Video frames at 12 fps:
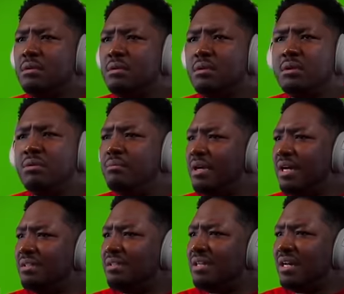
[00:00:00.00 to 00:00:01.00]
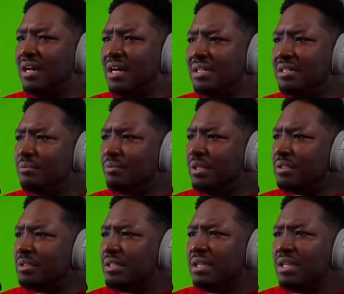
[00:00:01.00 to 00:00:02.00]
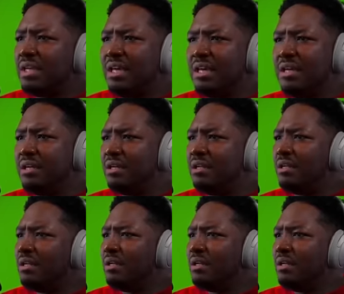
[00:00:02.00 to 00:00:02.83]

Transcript: Oh my God, what the hell?